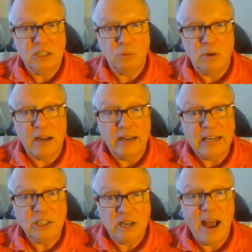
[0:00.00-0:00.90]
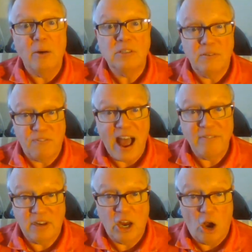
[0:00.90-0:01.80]
inches. We're at an inch now. It's
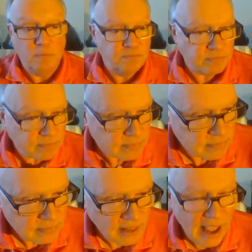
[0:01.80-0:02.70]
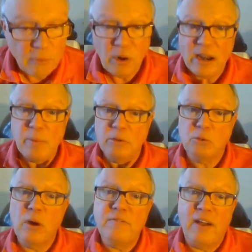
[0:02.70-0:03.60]
five to go and we're at about
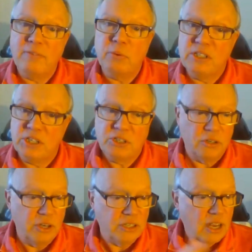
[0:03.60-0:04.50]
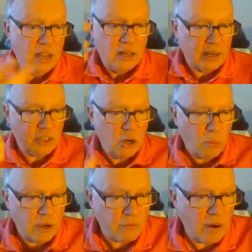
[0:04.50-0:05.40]
25, 26 degrees. Let us know
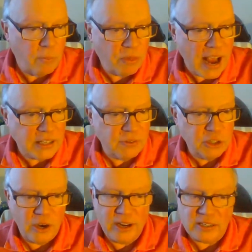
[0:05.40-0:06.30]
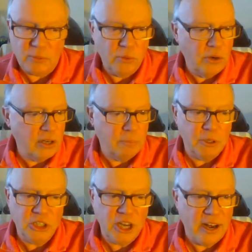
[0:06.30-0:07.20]
where you're from. Thanks for joining us. I really
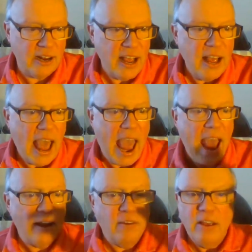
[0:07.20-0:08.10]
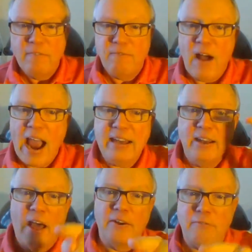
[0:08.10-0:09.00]
appreciate it. And find
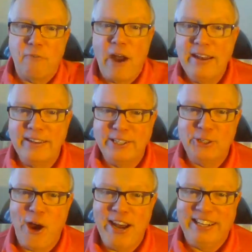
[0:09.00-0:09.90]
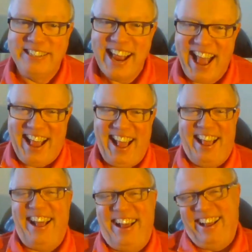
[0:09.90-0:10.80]
another friend to join us.
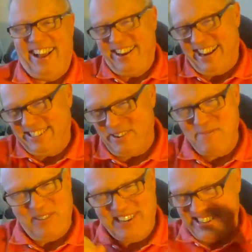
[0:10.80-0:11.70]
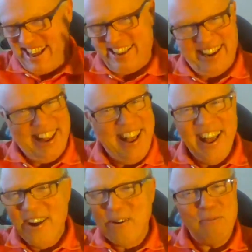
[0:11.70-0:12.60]
As we've been telling,
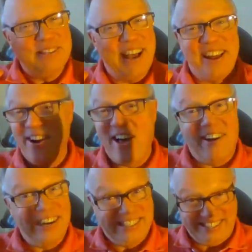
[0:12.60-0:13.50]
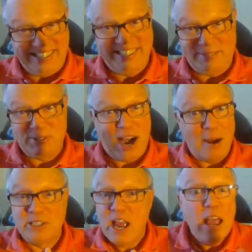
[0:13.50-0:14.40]
we've been telling all our existing
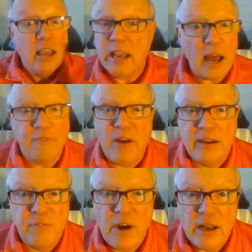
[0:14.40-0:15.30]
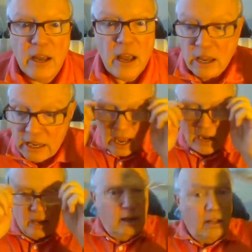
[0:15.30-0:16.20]
subscribers, you got to find a friend. You got
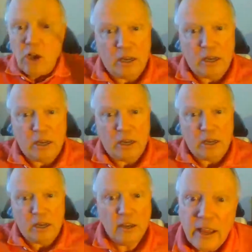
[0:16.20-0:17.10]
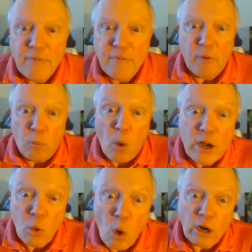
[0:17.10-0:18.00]
look. If
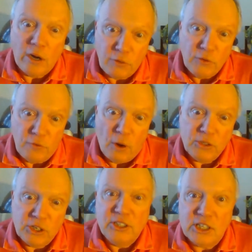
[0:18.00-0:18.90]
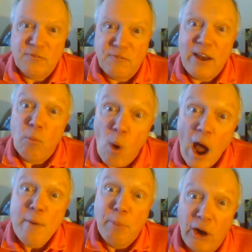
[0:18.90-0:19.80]
one quarter of you folks could just find
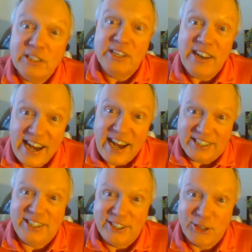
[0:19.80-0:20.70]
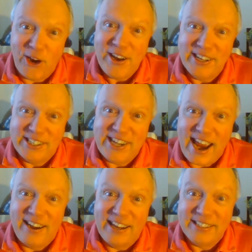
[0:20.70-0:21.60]
one person each to join this
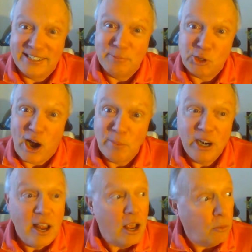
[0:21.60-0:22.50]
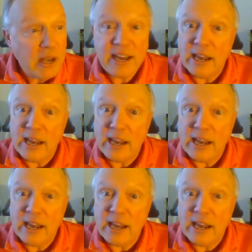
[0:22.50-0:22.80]
channel as a subscriber, we